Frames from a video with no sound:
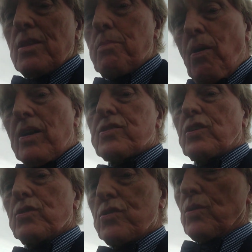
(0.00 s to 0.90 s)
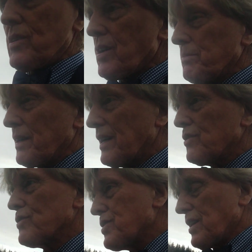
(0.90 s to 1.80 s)
the prosecutor is doing something
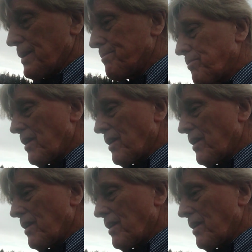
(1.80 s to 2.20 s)
interesting.